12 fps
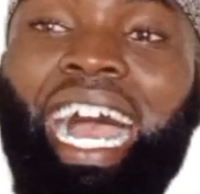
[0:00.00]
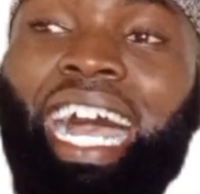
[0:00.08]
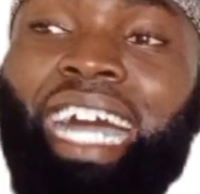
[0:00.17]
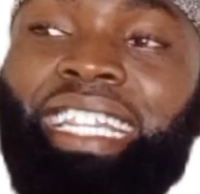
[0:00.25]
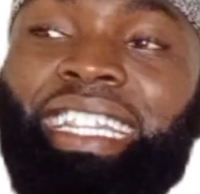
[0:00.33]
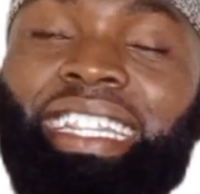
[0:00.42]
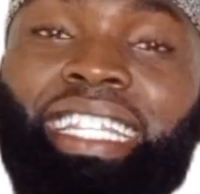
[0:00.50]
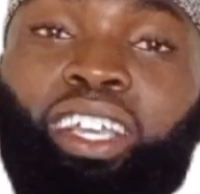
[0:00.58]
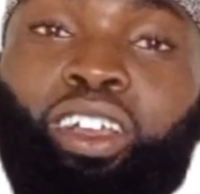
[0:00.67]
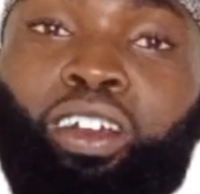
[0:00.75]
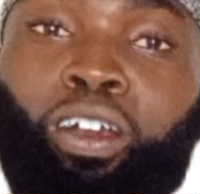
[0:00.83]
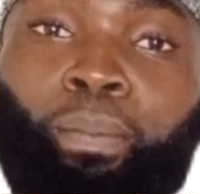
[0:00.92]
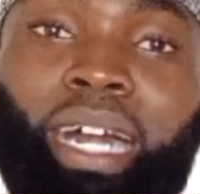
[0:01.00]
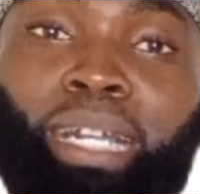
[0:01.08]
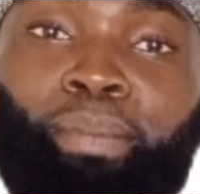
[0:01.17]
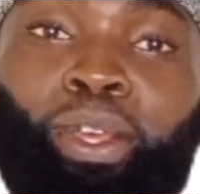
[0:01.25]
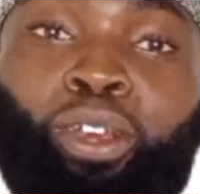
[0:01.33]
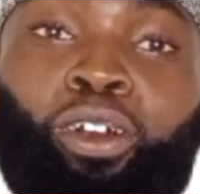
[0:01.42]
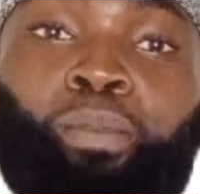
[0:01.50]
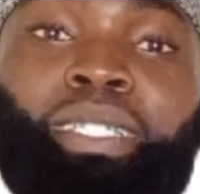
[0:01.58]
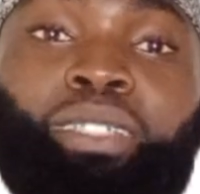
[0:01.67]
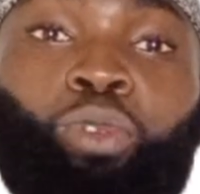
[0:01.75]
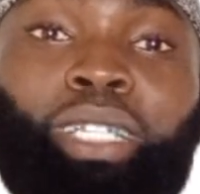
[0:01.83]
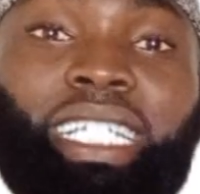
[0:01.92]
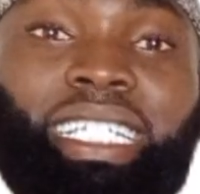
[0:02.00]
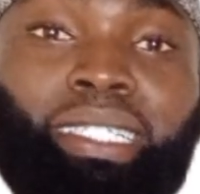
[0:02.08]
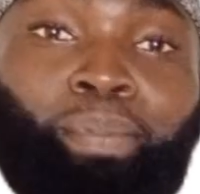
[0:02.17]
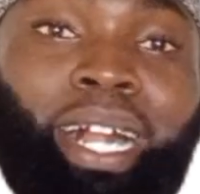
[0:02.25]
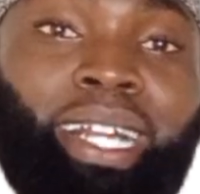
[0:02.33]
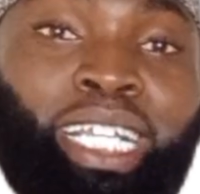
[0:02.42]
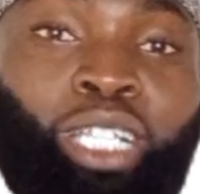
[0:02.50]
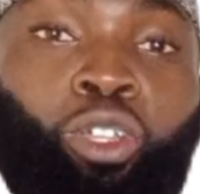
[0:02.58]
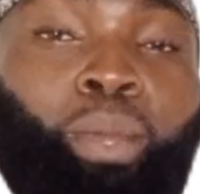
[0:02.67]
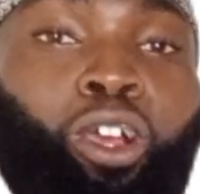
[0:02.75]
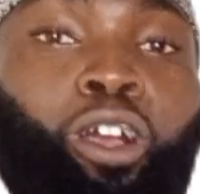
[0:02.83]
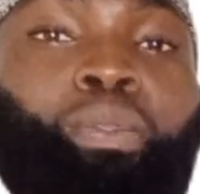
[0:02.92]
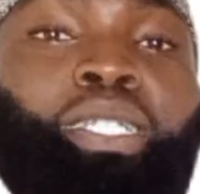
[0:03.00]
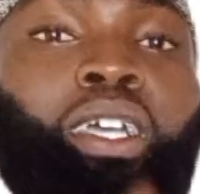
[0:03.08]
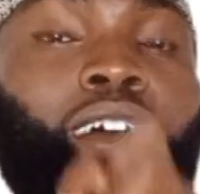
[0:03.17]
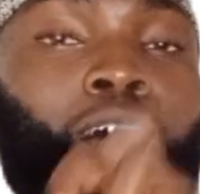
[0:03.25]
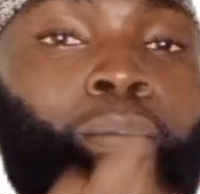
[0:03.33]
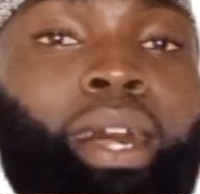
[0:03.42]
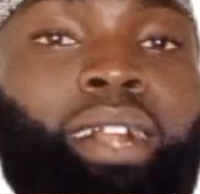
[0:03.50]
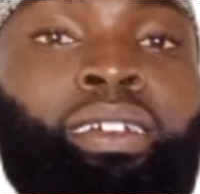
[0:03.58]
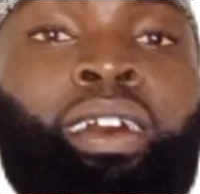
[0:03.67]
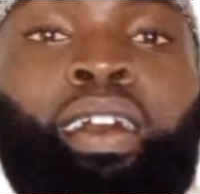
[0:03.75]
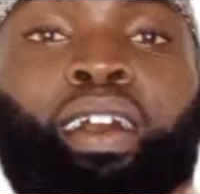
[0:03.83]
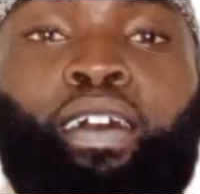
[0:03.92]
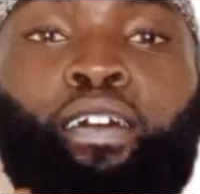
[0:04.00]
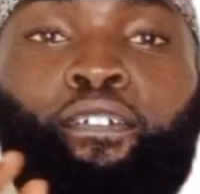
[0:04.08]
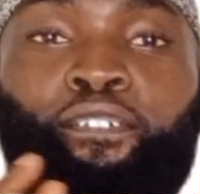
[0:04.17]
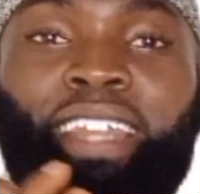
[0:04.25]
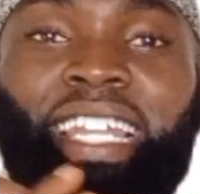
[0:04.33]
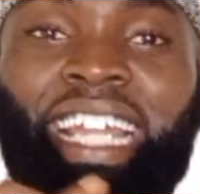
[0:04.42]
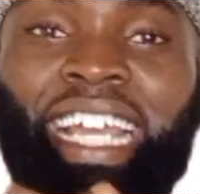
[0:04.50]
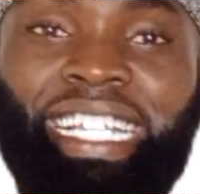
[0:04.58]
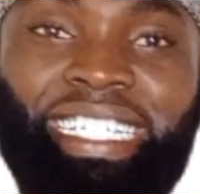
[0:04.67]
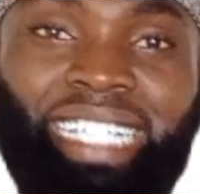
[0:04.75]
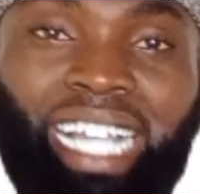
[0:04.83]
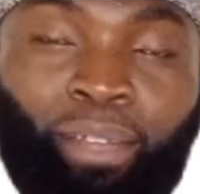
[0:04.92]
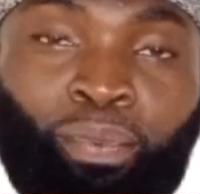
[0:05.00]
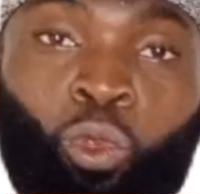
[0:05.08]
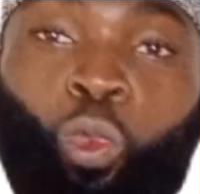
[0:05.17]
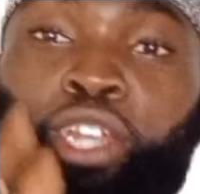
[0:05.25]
and the khabar becomes, which is maridun, becomes the khabar of laysa.